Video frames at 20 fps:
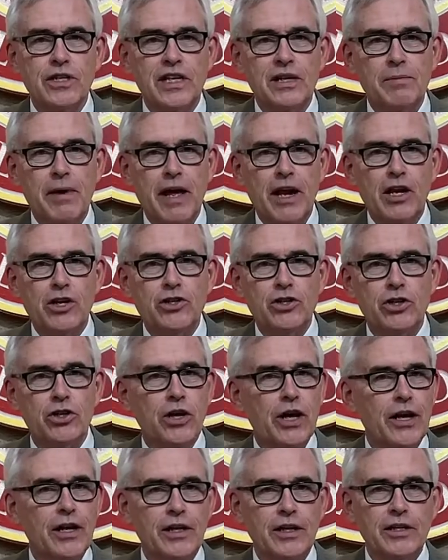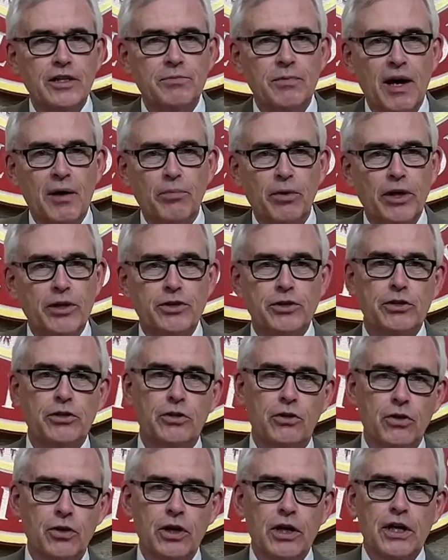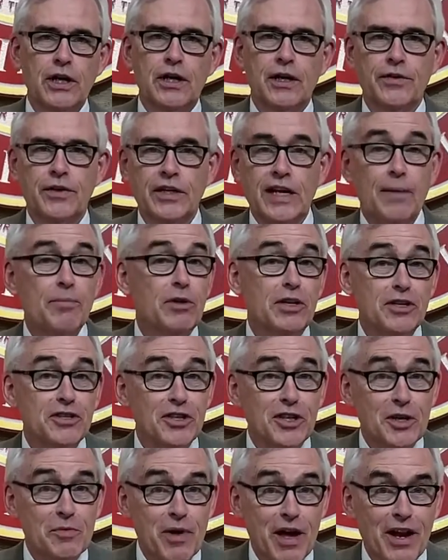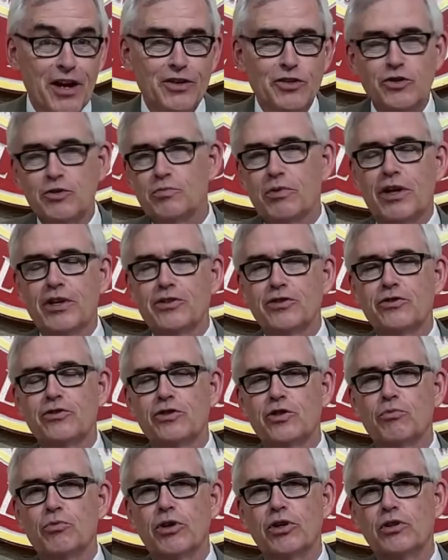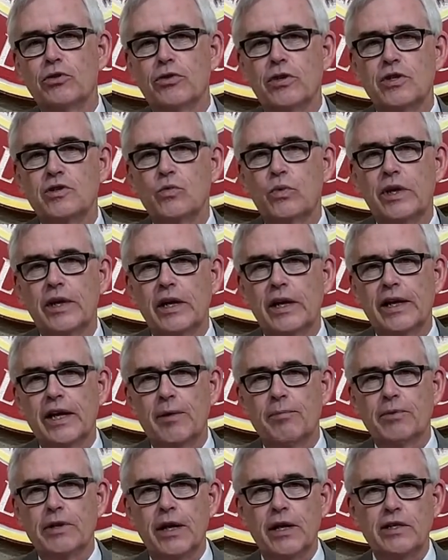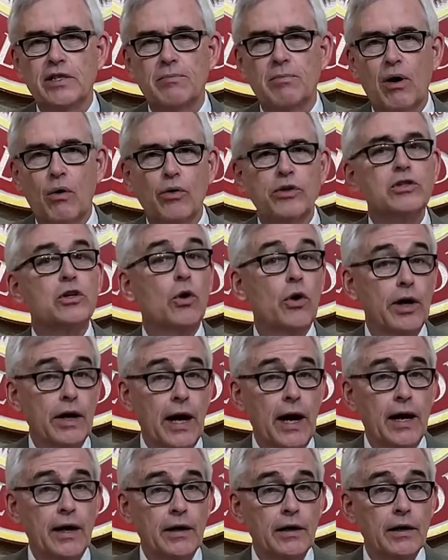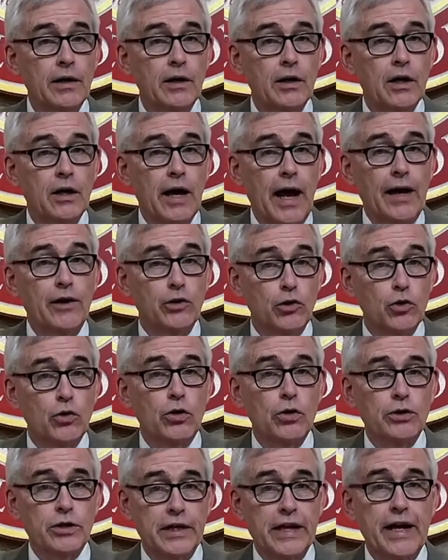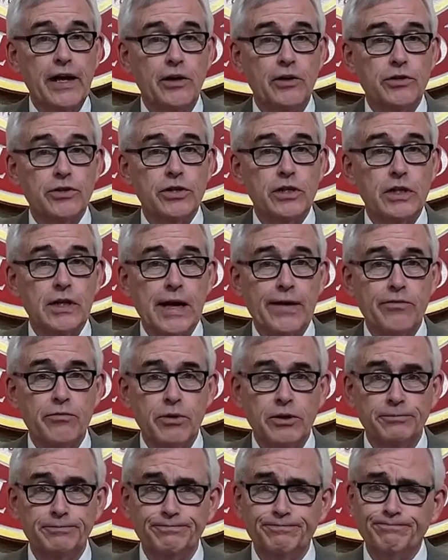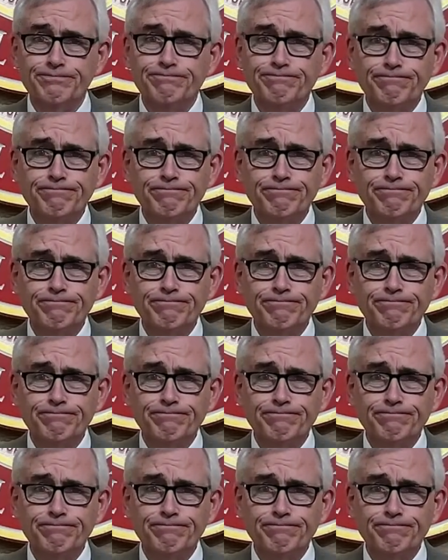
City Manager, and it's my pleasure, or the Deputy City Manager's pleasure, to bring you these weekly updates about what's going on at your Decatur City Government.